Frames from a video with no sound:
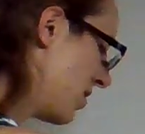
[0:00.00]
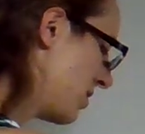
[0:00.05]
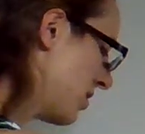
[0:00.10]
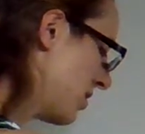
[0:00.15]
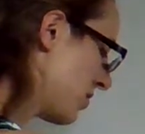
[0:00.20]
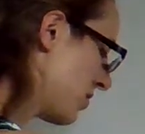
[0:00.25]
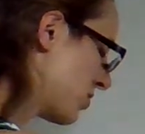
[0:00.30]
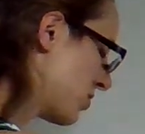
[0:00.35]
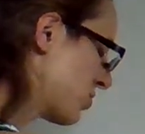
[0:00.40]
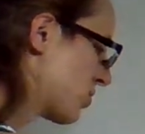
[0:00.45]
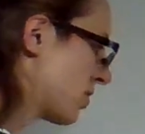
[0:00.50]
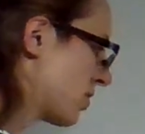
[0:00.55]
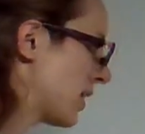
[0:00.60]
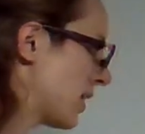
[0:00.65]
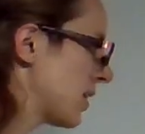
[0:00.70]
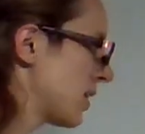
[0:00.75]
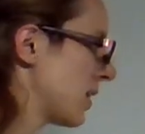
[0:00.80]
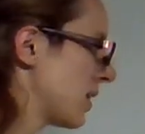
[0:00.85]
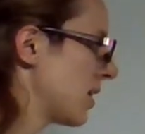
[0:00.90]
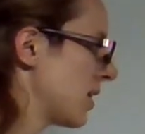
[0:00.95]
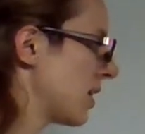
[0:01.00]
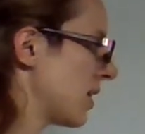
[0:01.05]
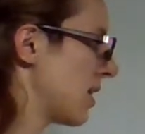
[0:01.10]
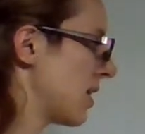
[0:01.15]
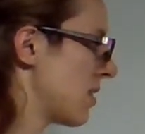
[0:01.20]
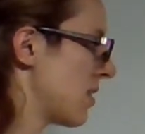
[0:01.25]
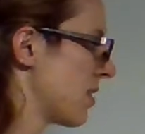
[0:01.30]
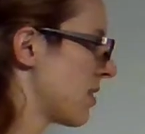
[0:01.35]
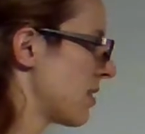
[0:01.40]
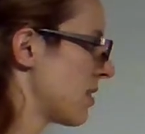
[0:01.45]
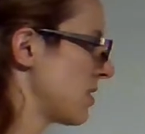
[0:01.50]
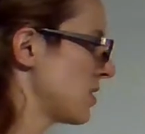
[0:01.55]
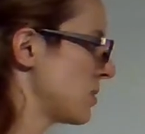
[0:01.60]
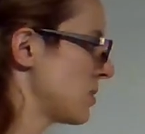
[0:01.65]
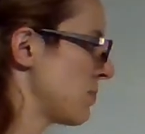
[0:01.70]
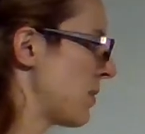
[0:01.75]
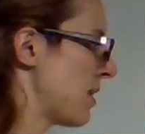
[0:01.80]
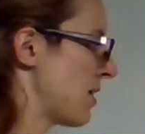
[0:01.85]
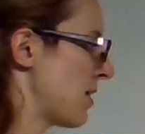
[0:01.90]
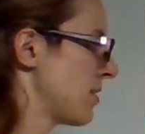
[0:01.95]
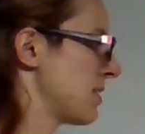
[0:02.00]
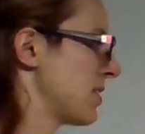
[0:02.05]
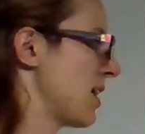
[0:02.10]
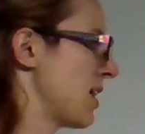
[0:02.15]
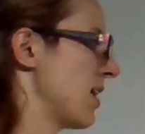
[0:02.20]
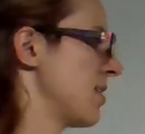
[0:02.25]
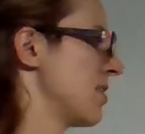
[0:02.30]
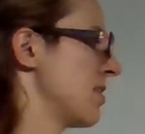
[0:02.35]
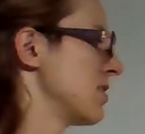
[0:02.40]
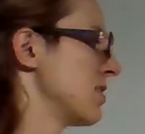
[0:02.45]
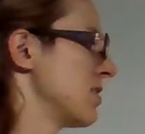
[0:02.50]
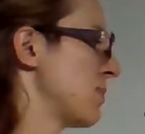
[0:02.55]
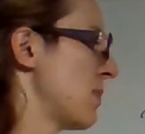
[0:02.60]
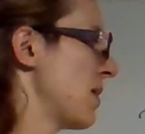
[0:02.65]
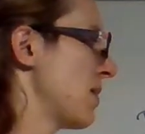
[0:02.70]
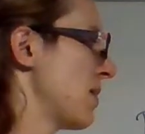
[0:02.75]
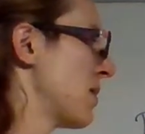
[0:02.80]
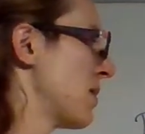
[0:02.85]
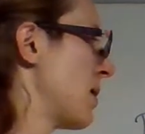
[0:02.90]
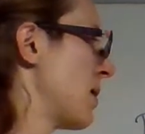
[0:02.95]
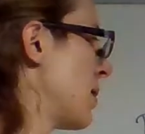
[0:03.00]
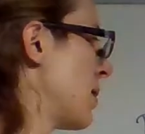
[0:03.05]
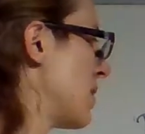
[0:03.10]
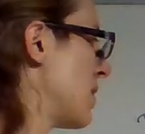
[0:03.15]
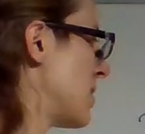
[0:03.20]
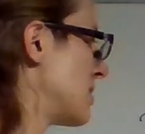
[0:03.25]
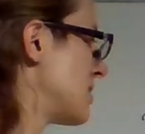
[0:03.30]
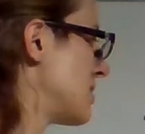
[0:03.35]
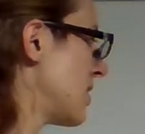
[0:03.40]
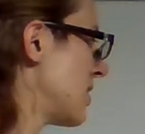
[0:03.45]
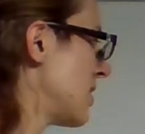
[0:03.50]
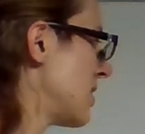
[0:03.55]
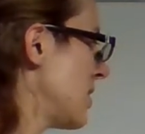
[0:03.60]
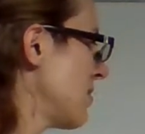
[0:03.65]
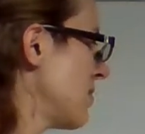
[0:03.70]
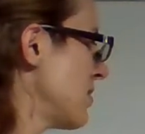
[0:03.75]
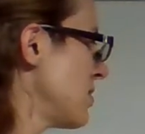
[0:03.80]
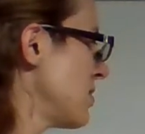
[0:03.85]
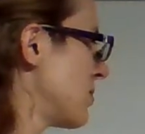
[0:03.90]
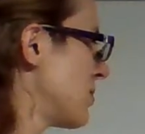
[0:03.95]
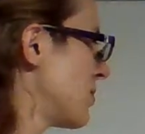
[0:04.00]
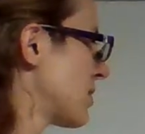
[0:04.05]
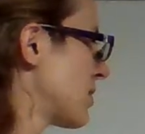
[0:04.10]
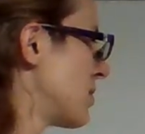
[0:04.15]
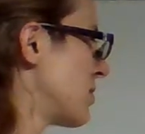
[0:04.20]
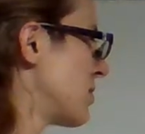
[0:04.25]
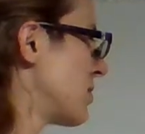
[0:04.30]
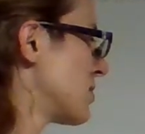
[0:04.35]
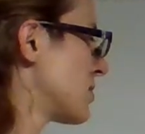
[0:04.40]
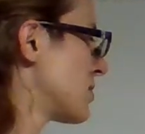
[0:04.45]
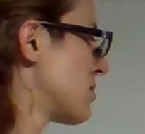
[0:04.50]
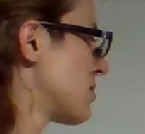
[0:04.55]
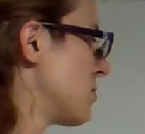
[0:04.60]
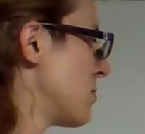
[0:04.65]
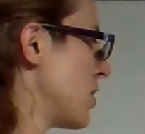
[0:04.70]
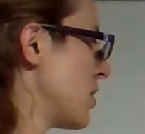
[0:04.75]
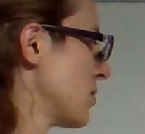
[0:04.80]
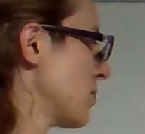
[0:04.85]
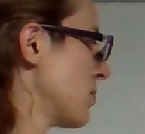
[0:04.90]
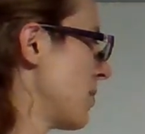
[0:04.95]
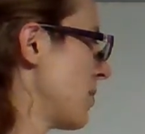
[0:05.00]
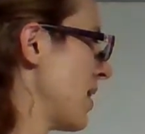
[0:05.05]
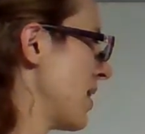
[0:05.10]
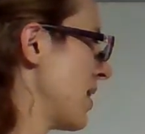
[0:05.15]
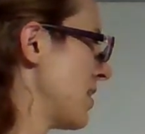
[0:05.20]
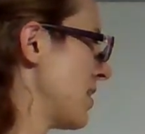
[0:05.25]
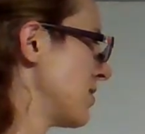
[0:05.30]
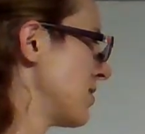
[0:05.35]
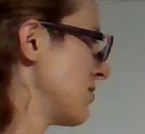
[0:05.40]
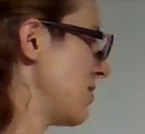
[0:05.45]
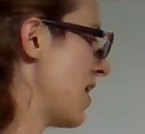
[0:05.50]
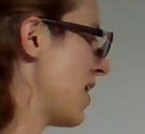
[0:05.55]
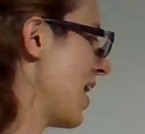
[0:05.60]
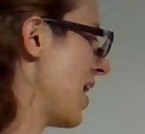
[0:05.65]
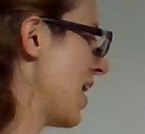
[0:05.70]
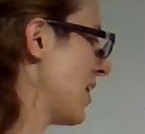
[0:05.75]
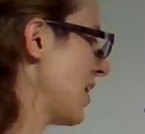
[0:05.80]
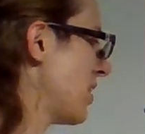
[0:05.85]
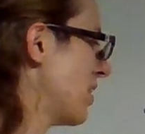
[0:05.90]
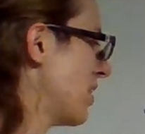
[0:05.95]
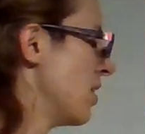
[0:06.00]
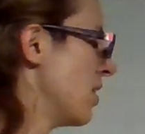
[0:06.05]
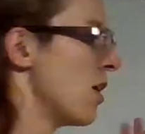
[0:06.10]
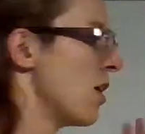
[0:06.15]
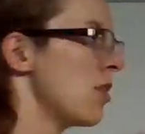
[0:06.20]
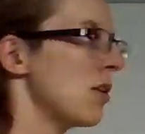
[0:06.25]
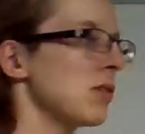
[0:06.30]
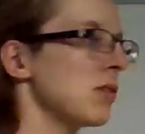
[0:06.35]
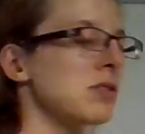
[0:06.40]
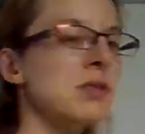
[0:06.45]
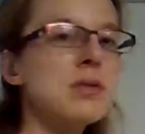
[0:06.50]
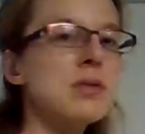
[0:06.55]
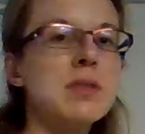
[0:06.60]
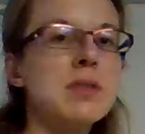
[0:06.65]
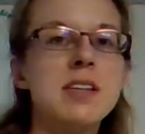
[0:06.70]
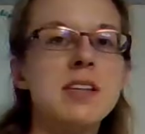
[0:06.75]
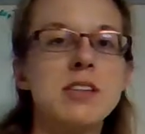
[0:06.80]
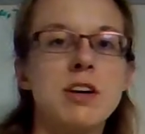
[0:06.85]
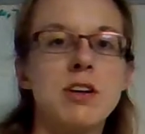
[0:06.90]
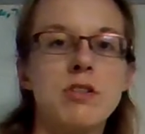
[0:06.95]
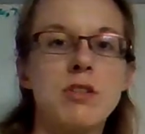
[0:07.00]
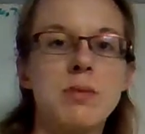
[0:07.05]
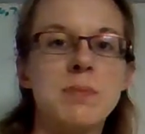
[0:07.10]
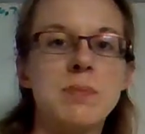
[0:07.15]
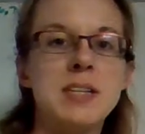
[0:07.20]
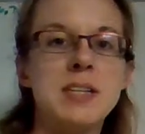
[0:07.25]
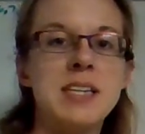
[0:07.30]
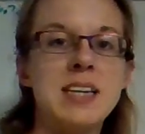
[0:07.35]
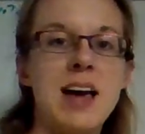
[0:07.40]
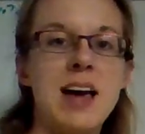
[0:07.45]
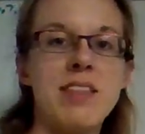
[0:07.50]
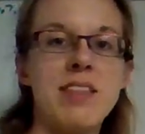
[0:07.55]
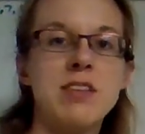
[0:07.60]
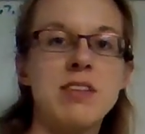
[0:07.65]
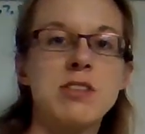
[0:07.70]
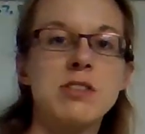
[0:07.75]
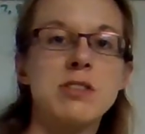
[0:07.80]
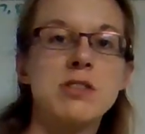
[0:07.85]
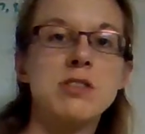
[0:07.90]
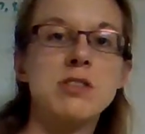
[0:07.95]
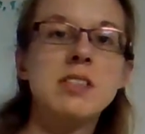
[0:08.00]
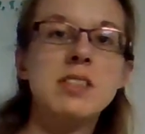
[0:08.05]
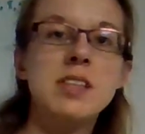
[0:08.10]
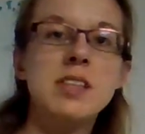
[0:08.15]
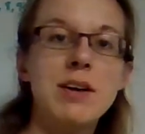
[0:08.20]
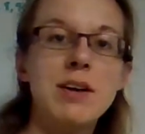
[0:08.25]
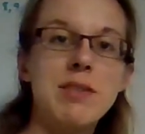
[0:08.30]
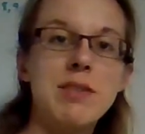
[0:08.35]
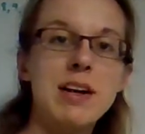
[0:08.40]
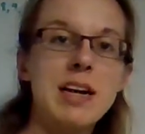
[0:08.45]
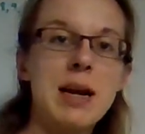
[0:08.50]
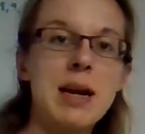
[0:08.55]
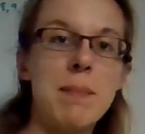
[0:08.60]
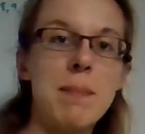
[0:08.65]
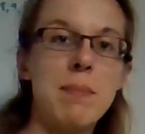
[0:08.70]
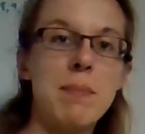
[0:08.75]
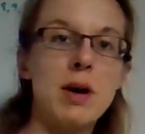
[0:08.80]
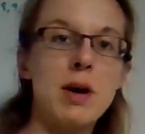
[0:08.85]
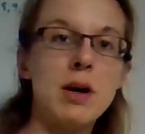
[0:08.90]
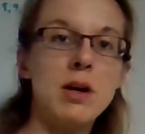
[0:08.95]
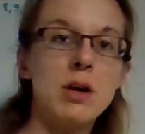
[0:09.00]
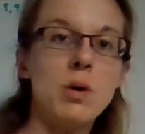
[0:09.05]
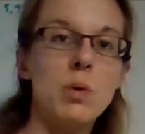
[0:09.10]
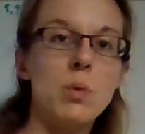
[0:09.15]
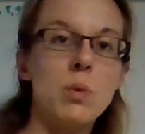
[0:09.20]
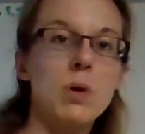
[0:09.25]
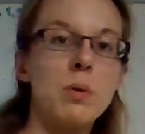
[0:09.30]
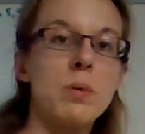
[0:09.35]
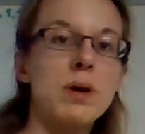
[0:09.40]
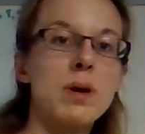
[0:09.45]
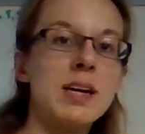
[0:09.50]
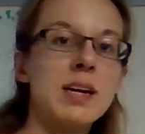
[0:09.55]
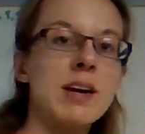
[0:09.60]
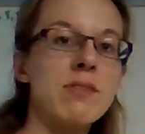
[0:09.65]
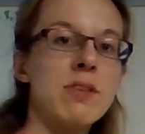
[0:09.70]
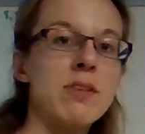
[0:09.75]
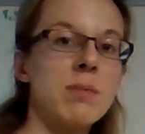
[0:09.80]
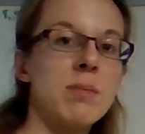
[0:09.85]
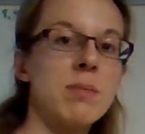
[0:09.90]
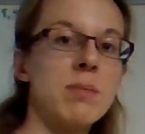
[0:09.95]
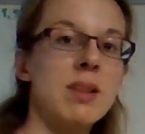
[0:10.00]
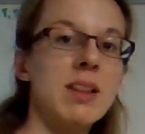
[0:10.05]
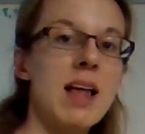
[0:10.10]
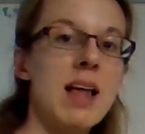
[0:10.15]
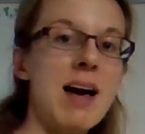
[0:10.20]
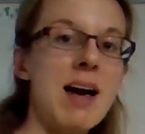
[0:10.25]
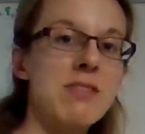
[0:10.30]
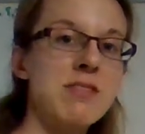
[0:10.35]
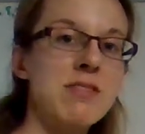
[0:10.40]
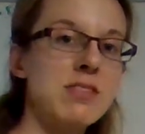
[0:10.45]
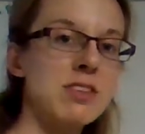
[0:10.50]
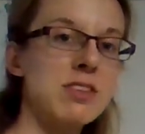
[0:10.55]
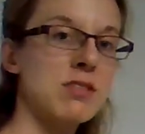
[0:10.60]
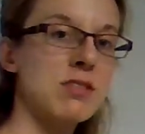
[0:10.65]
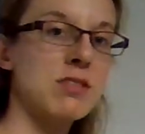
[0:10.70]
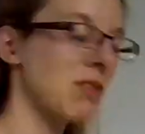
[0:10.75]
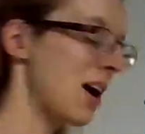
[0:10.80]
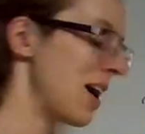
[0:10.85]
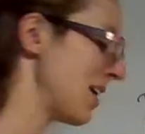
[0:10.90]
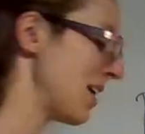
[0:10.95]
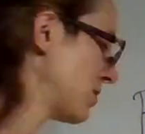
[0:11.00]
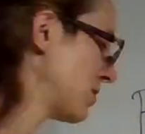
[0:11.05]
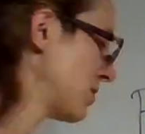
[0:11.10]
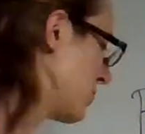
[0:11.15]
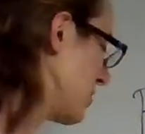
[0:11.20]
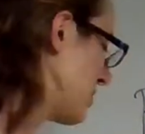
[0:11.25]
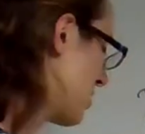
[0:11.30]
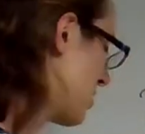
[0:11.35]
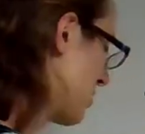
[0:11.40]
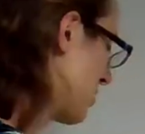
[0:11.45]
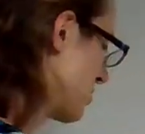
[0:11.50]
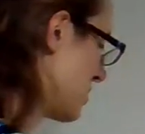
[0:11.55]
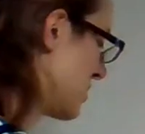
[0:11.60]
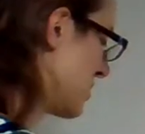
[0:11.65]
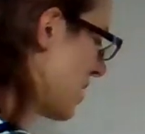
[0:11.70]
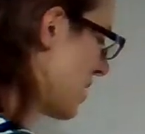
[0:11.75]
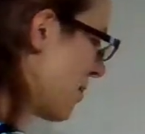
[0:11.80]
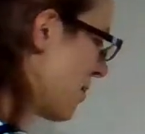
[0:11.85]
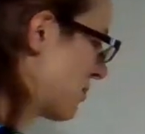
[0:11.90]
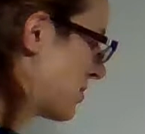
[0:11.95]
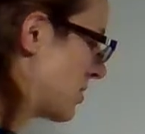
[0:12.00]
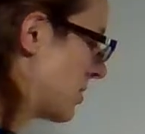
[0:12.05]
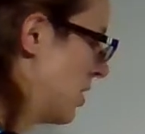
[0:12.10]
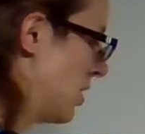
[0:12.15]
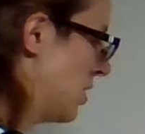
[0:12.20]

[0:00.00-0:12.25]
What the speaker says: Now, the trick in this part and this part is that even though it goes multiply and divide, those two things are grouped together. So just like reading a book, we're working from left to right with those steps.